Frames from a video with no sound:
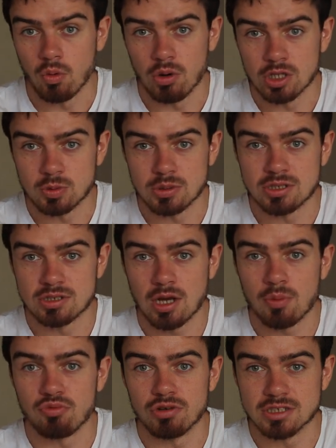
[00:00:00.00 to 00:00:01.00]
Once we
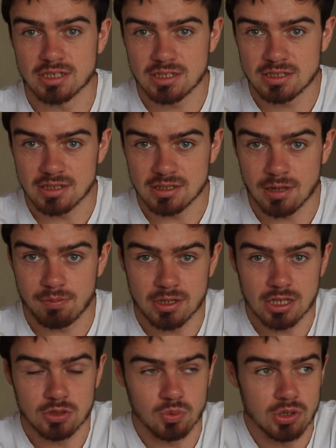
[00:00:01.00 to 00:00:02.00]
stop resisting it,
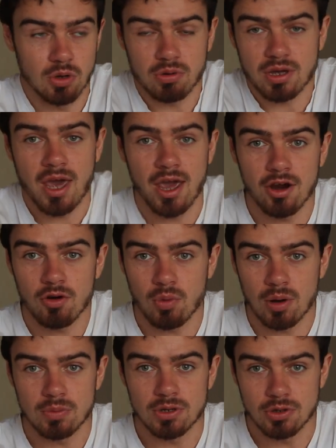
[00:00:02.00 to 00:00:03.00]
because we don't care
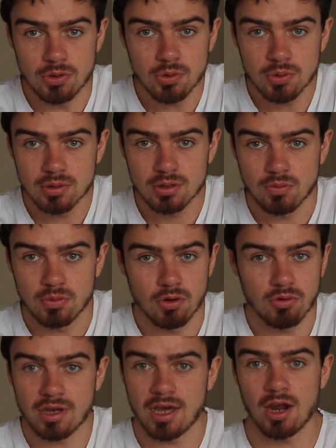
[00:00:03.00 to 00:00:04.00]
when we do, we
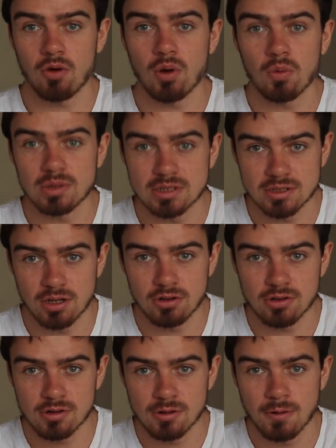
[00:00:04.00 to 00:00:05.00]
don't care when we
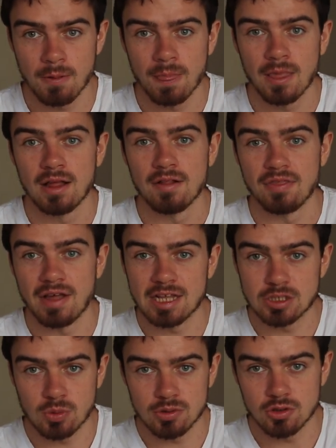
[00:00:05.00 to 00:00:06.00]
stutter,
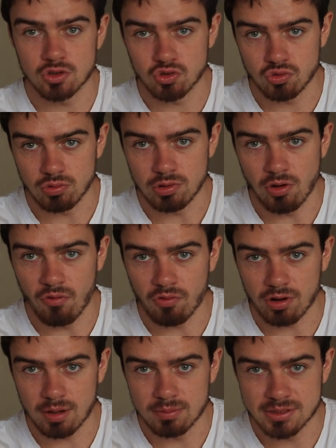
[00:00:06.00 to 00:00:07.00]
that's when you truly
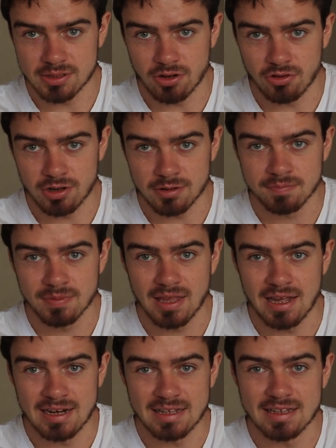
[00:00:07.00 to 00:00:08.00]
overcome stuttering.
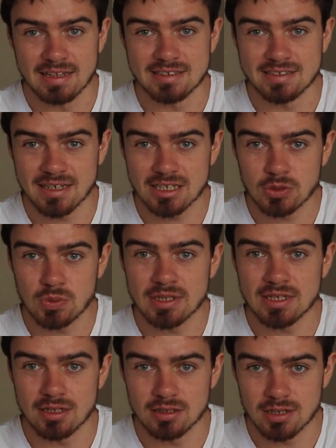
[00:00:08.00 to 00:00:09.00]
And in the
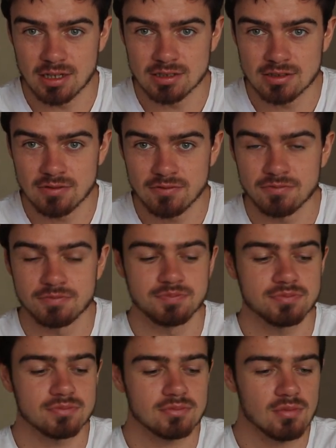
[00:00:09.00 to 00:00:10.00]
6-week intensive,
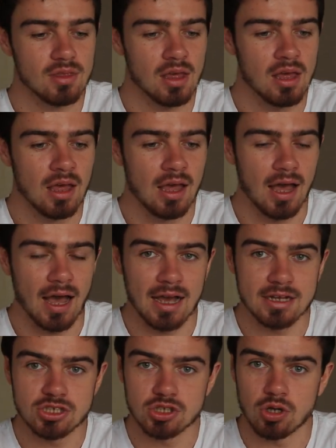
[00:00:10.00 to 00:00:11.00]

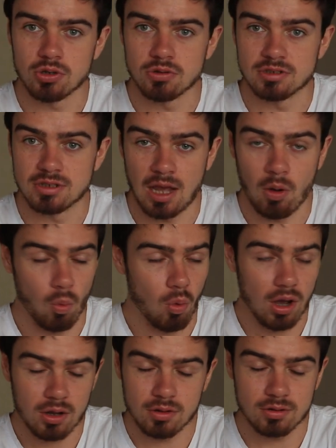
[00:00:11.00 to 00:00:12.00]
I
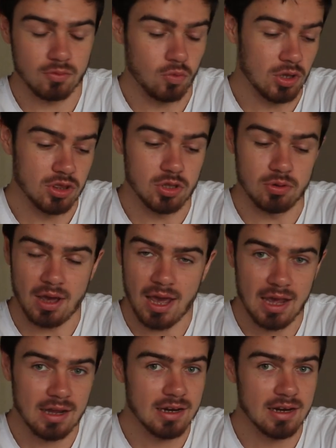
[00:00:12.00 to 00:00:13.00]
walk with you
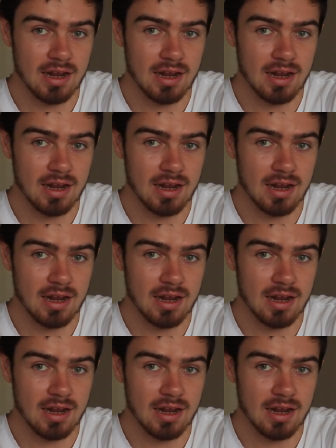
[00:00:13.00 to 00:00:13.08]
hand